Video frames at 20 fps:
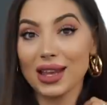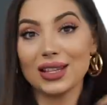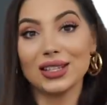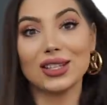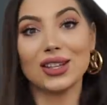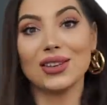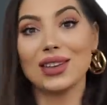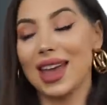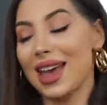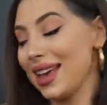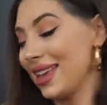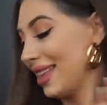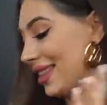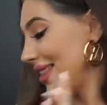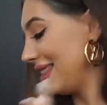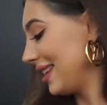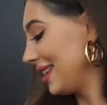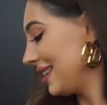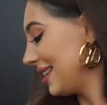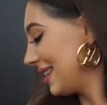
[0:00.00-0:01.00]
So
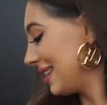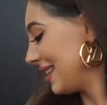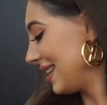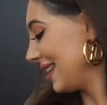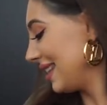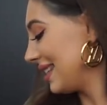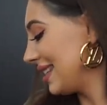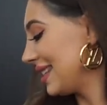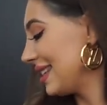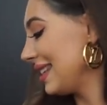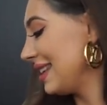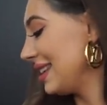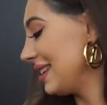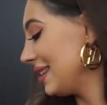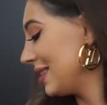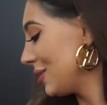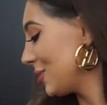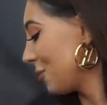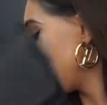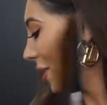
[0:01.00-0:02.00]
yeah, this is it.
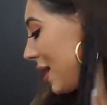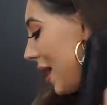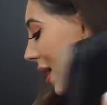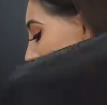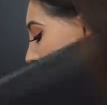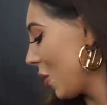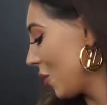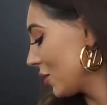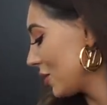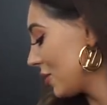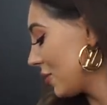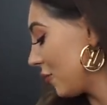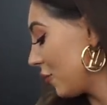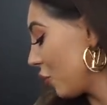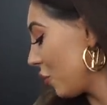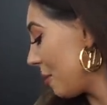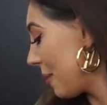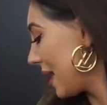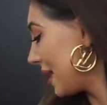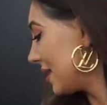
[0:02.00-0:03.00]
This is what I got
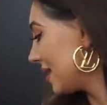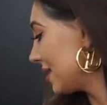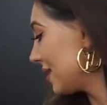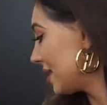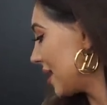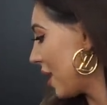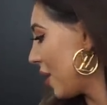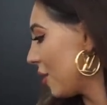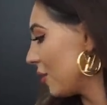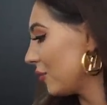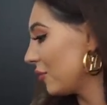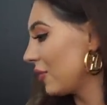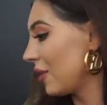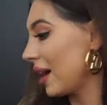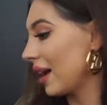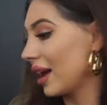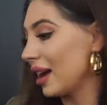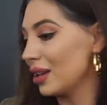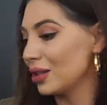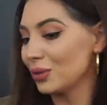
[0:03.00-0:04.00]
for myself.
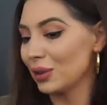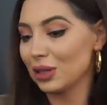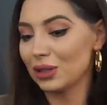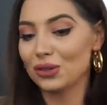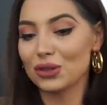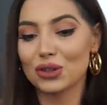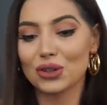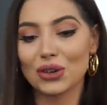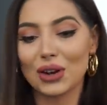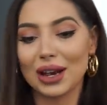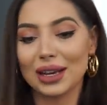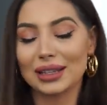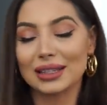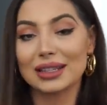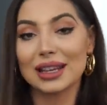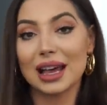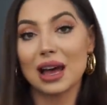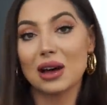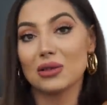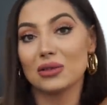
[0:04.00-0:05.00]
I can't wait to try
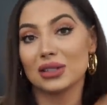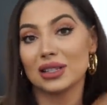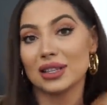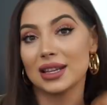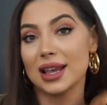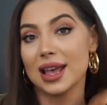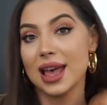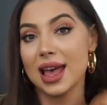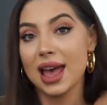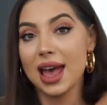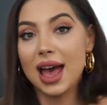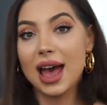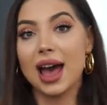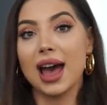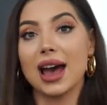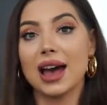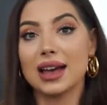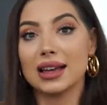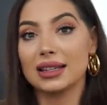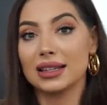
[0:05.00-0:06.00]
it out
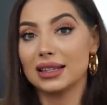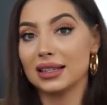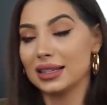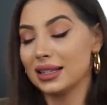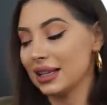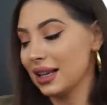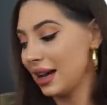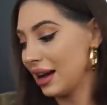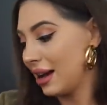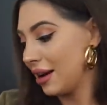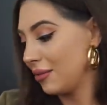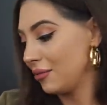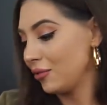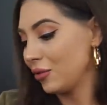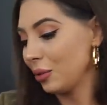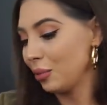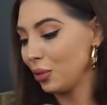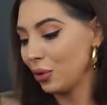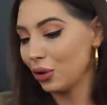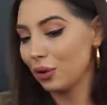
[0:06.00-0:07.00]
and uh,
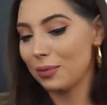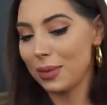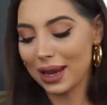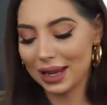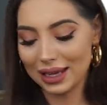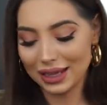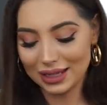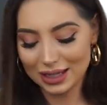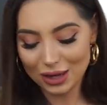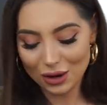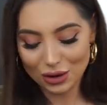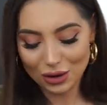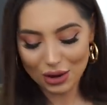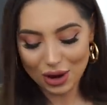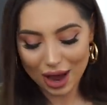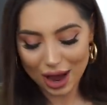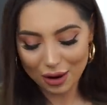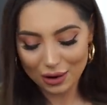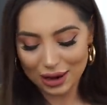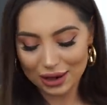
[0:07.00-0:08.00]
report back and tell you
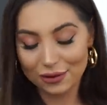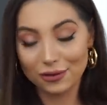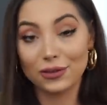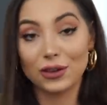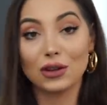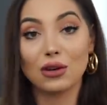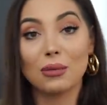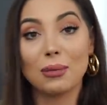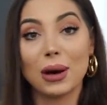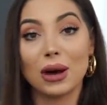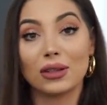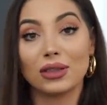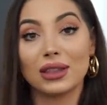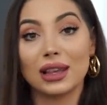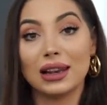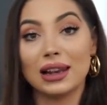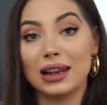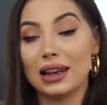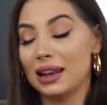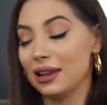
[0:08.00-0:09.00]
how I feel about
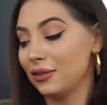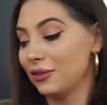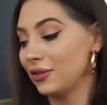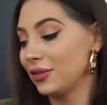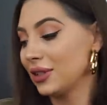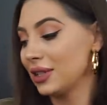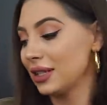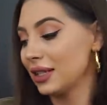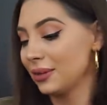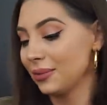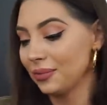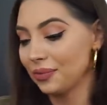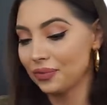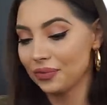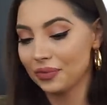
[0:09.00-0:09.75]
the Le Lift